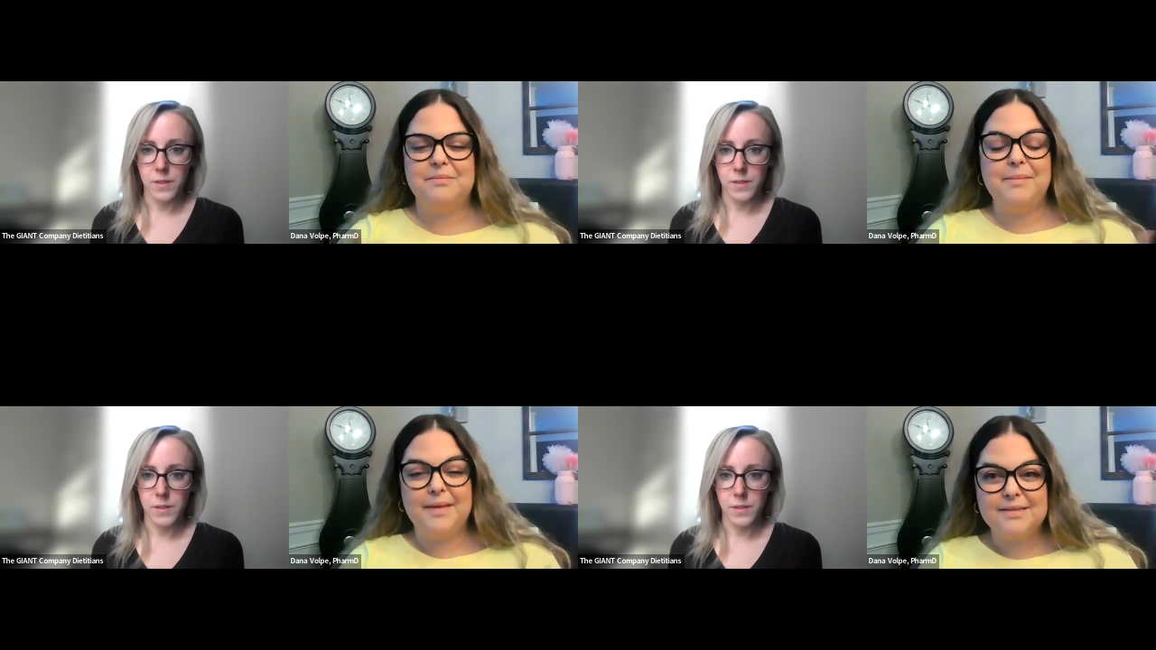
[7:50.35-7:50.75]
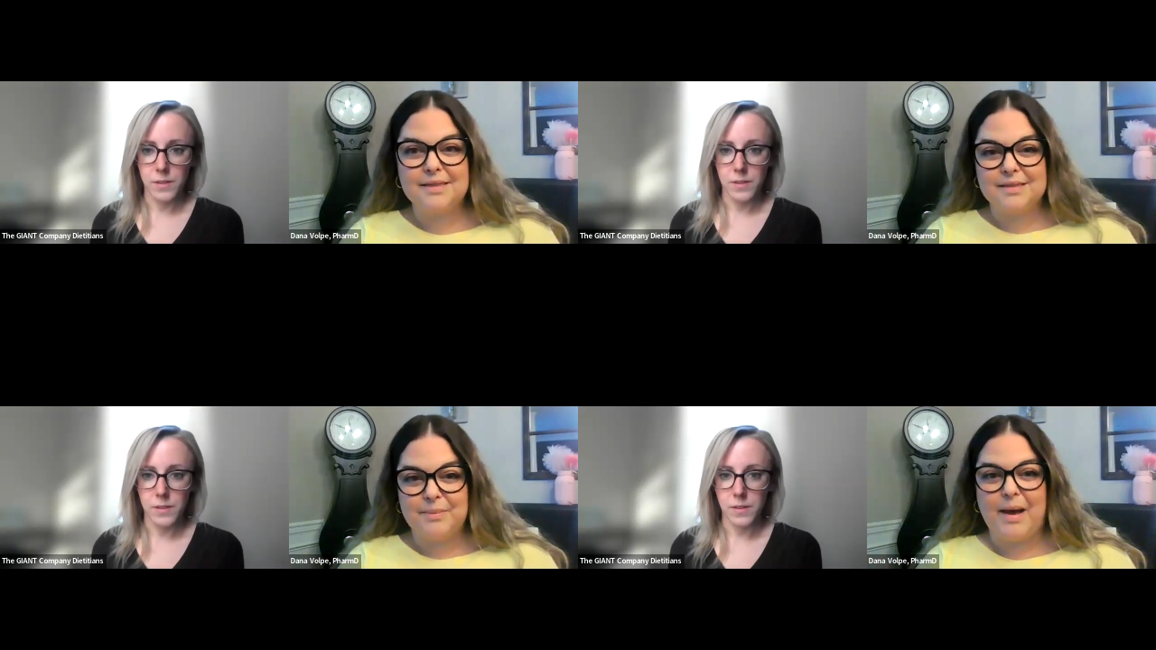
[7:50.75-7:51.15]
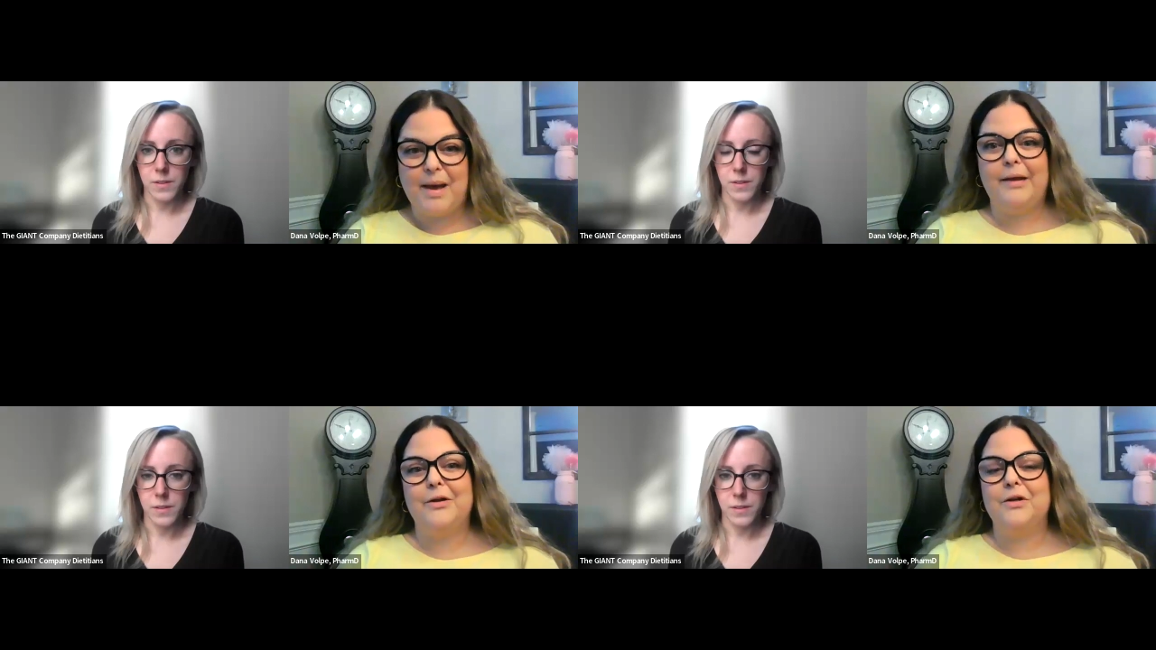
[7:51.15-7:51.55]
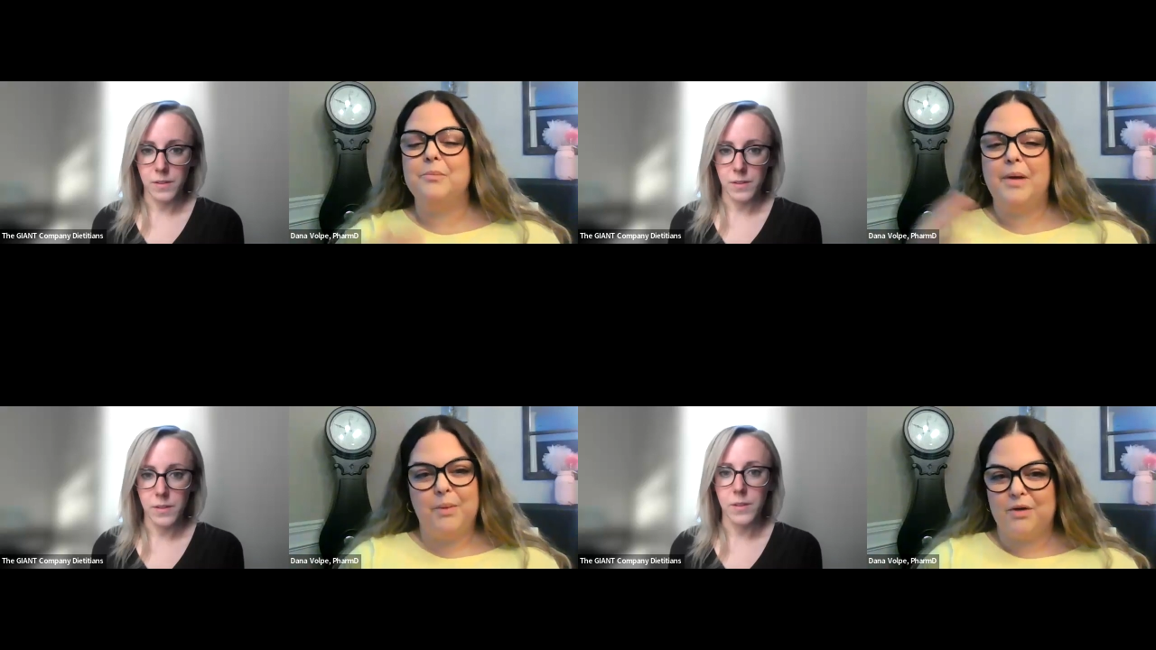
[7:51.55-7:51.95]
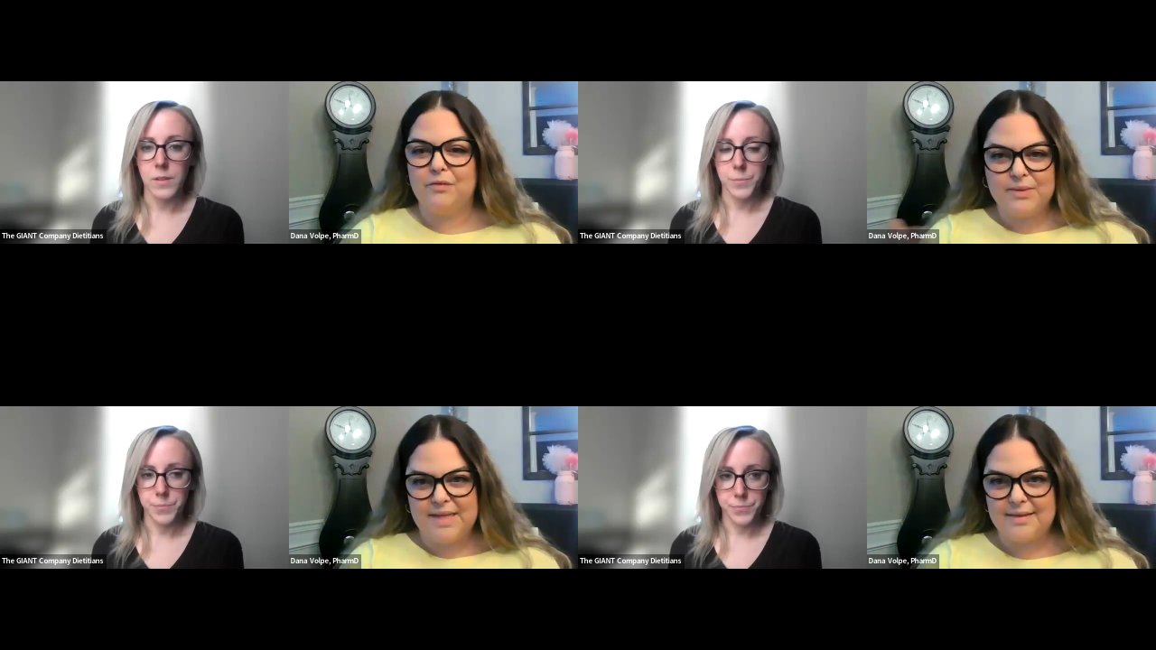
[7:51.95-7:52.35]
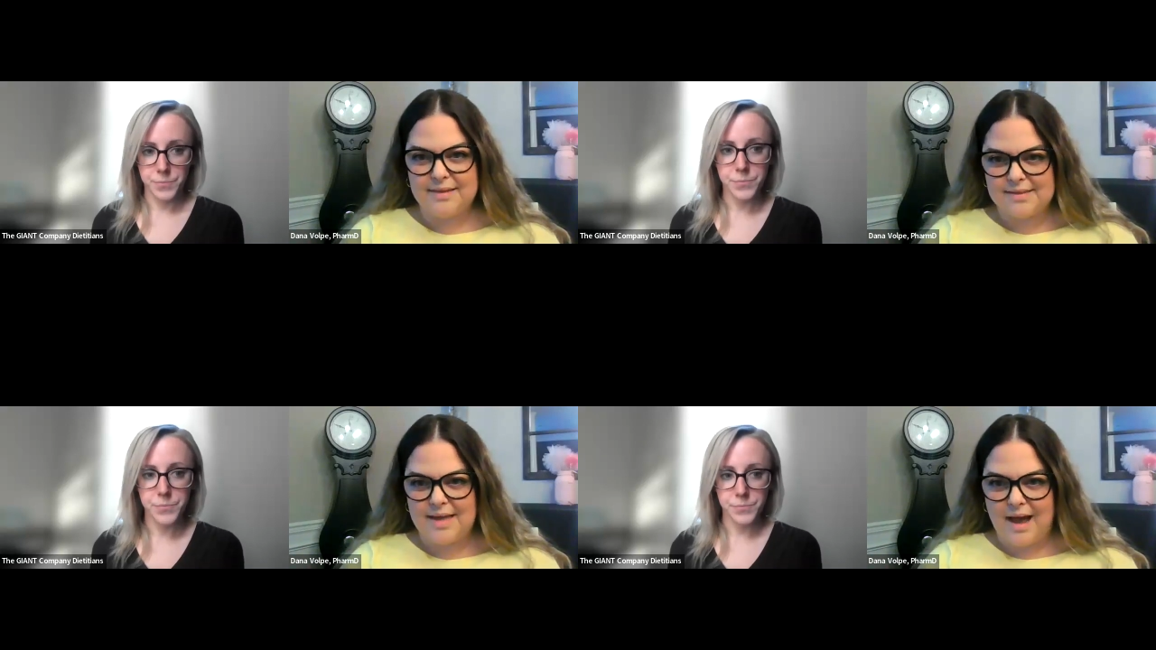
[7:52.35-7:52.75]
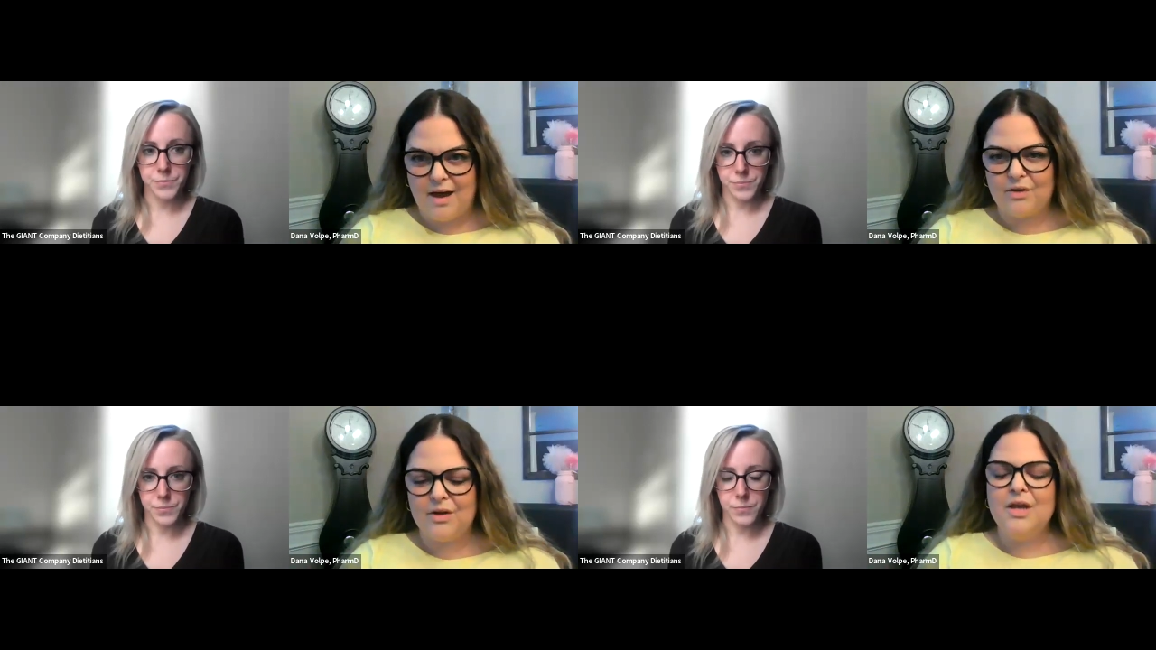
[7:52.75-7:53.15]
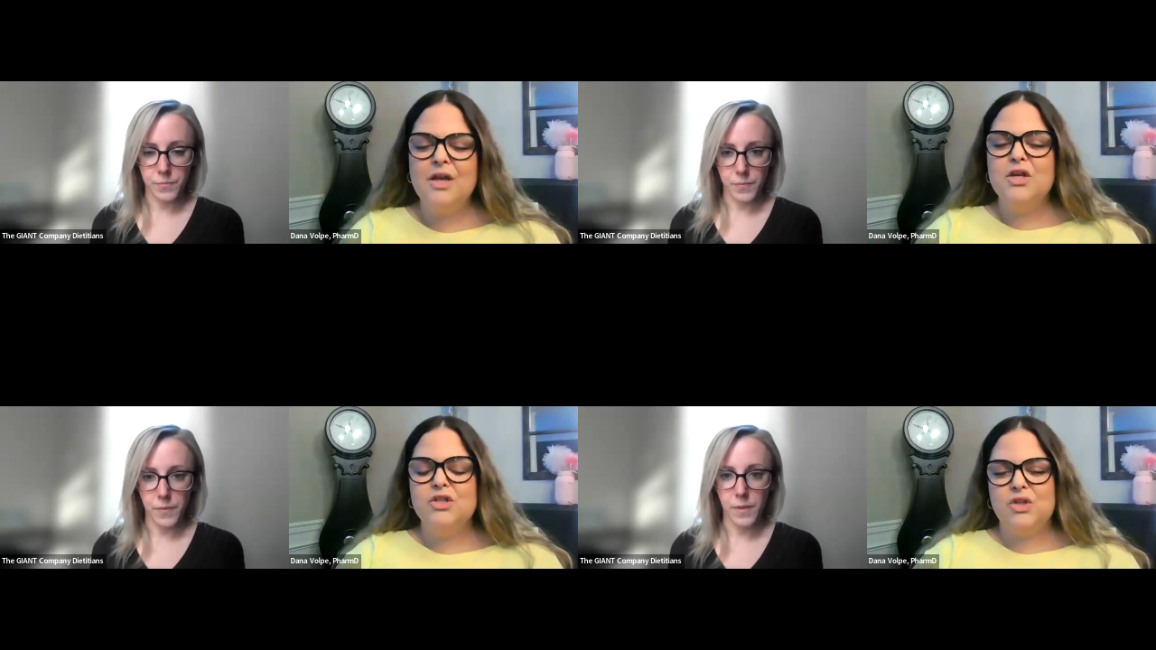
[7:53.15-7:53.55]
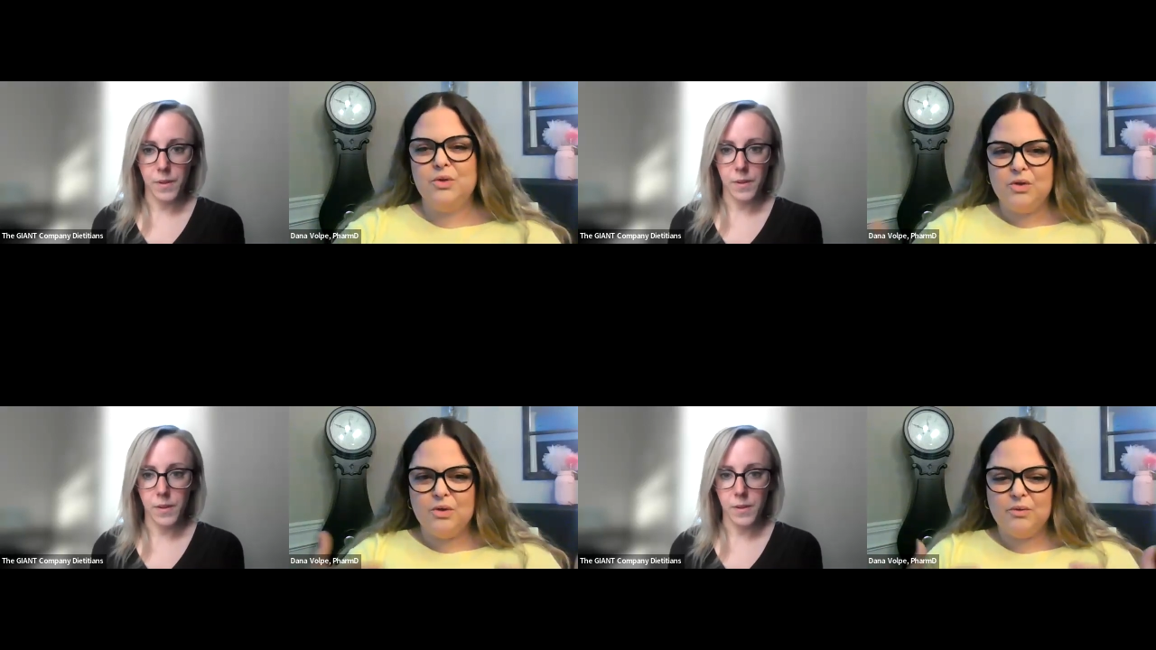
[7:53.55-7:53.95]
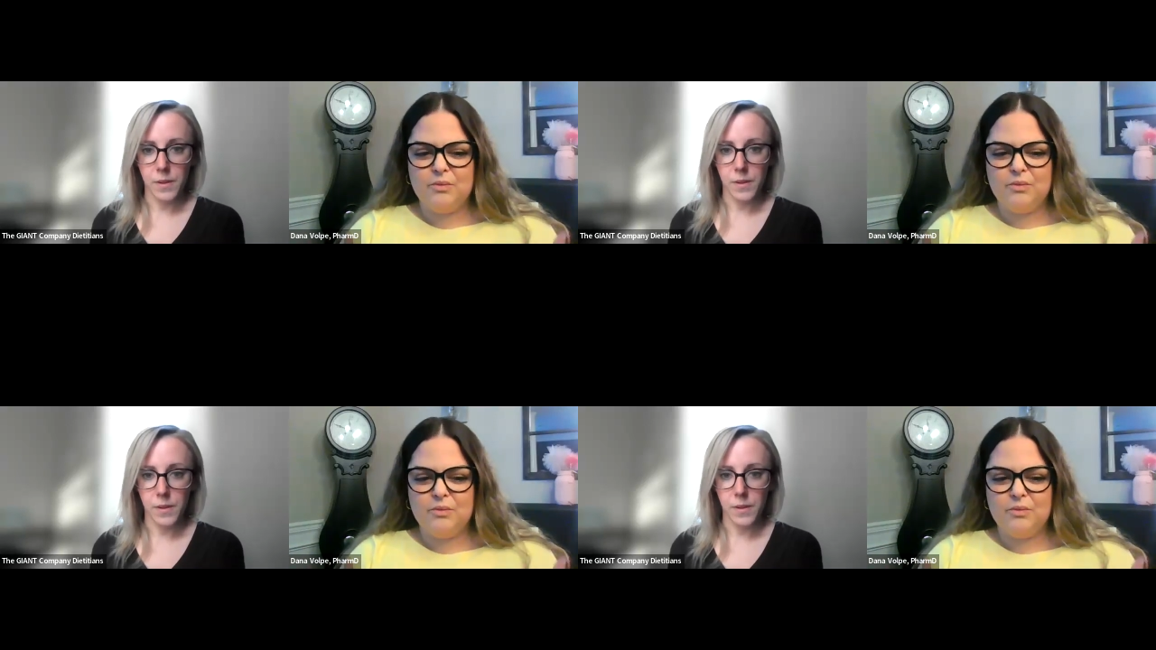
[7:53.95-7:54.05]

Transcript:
Speaker 1: Maybe it's expired. Might want to rotate this out. So you,